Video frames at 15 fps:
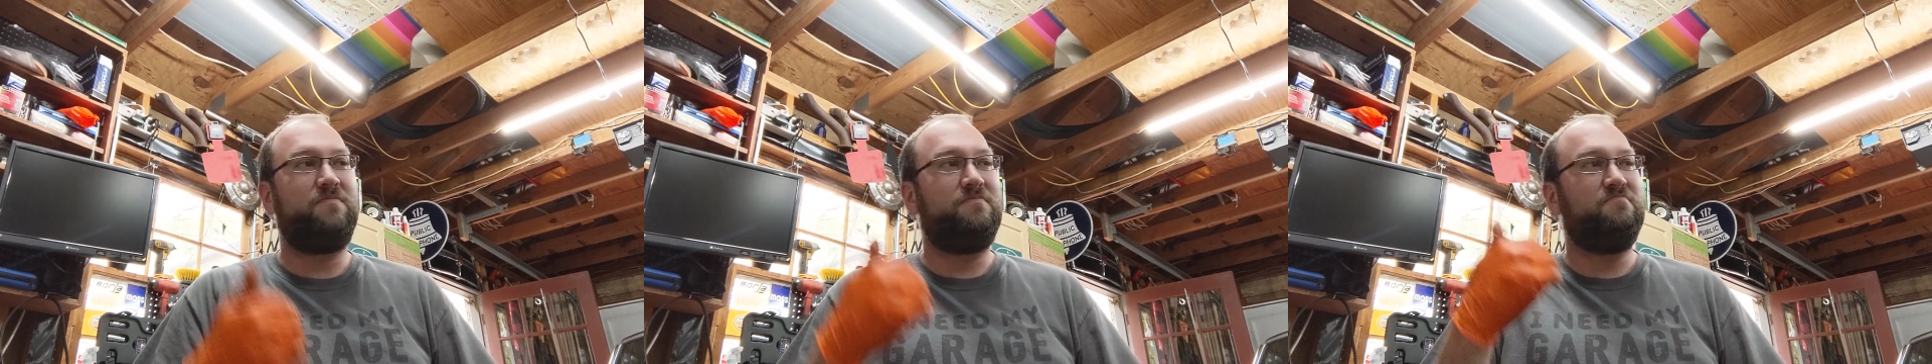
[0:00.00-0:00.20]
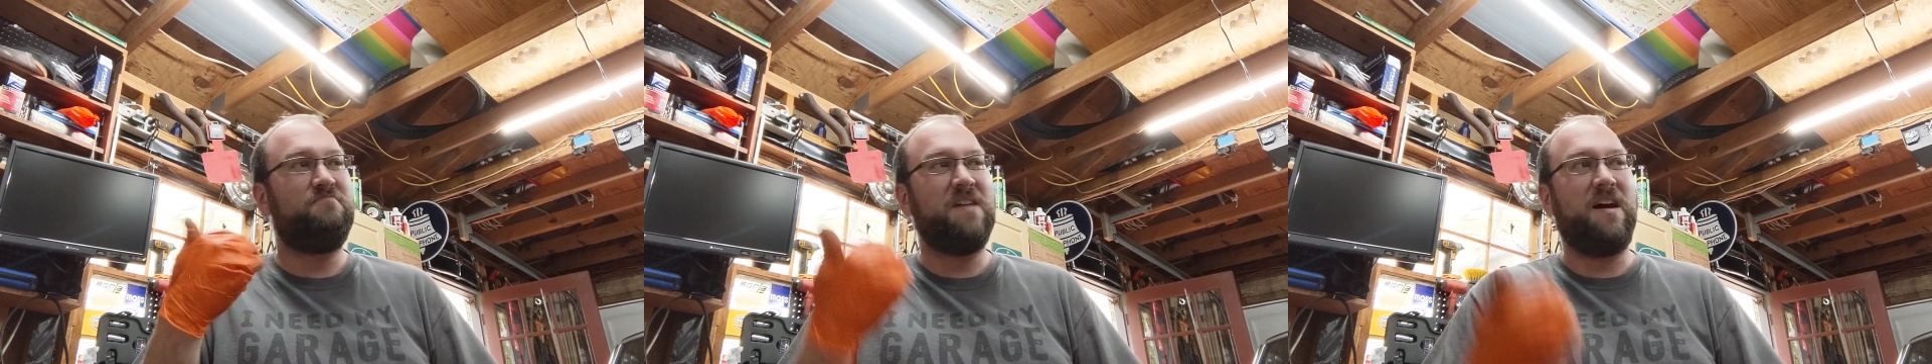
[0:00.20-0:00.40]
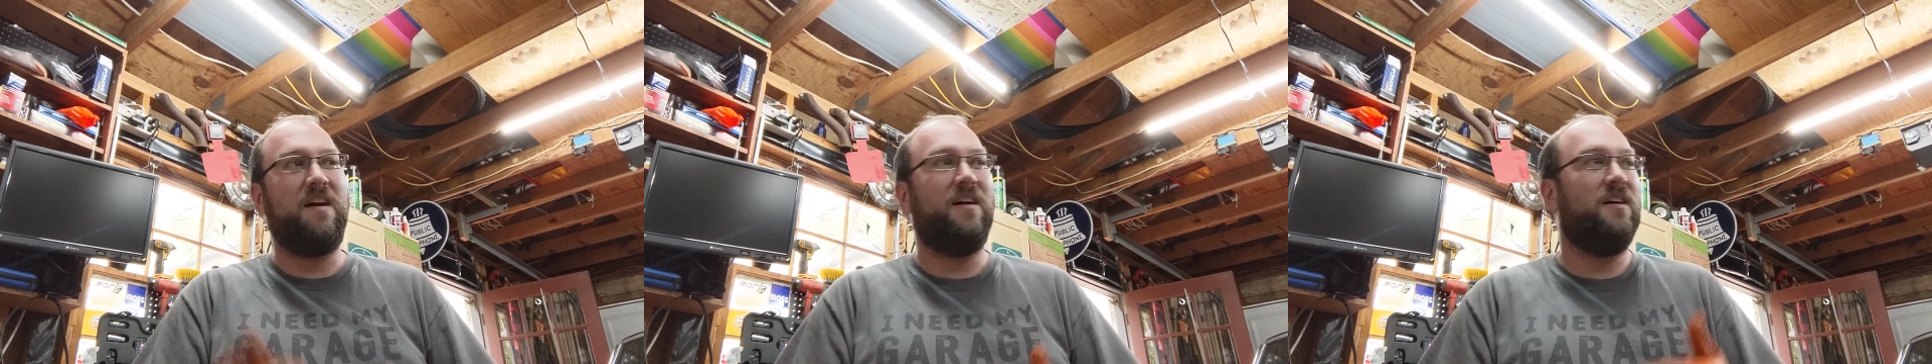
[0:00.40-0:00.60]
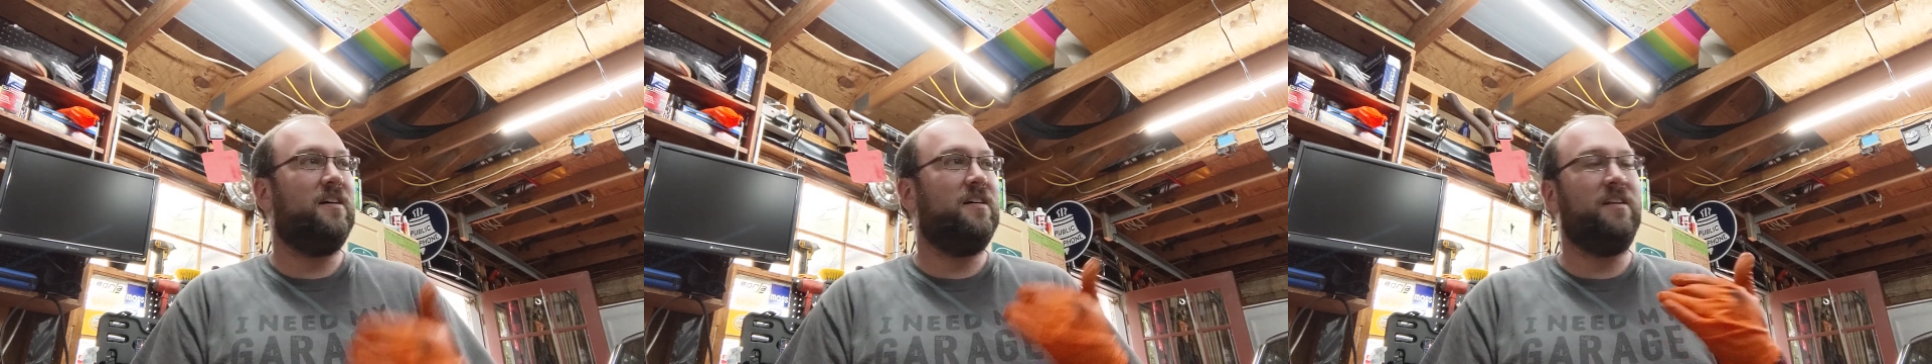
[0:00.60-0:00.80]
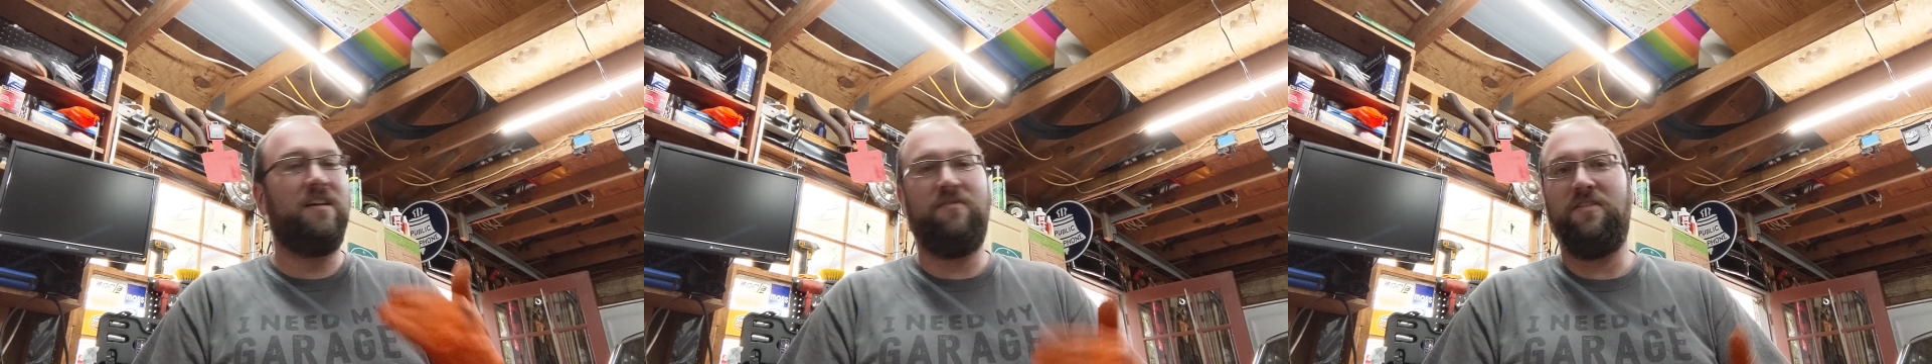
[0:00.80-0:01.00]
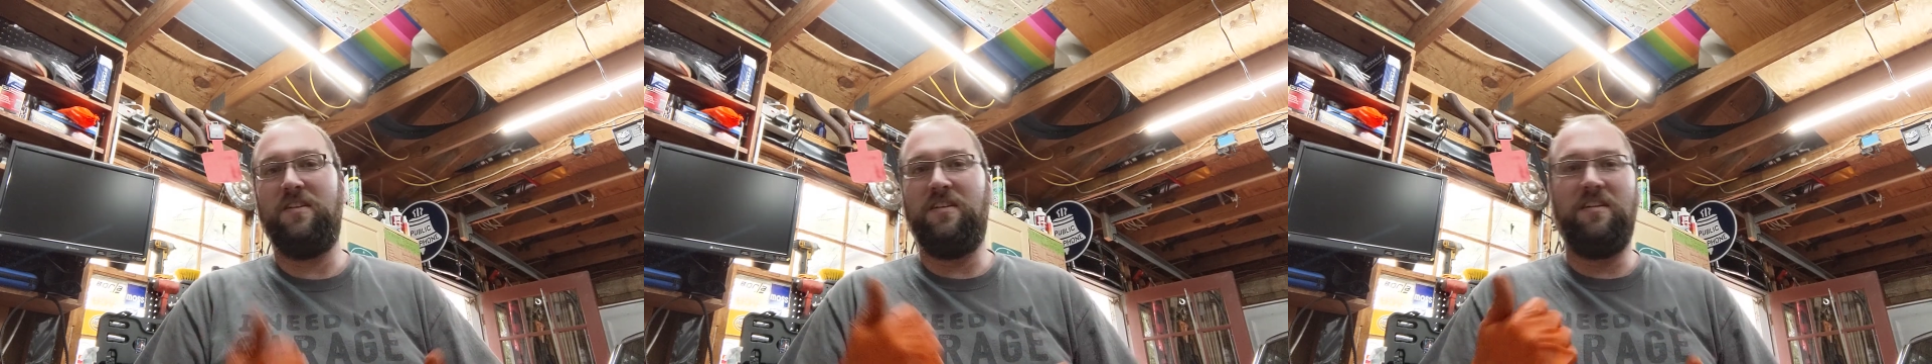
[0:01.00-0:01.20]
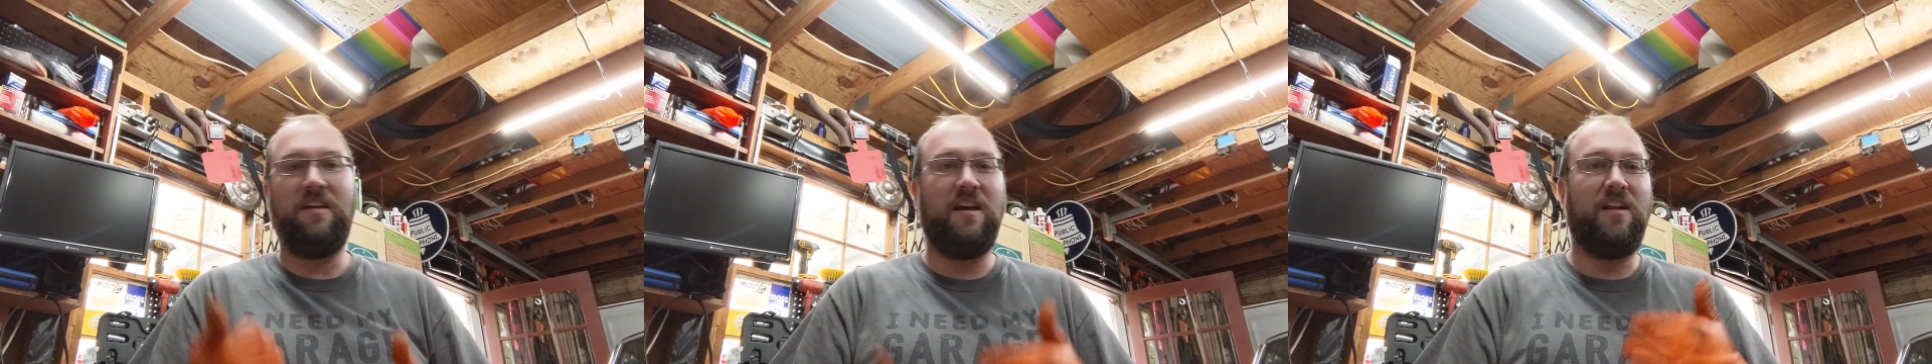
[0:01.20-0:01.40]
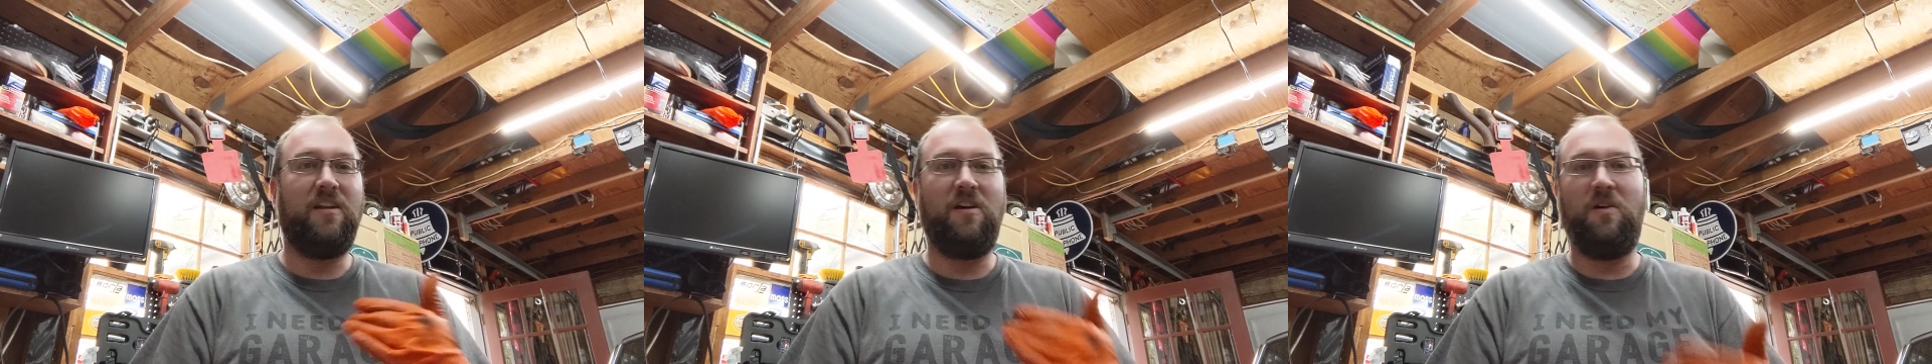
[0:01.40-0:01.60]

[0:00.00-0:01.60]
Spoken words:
about every, I don't know,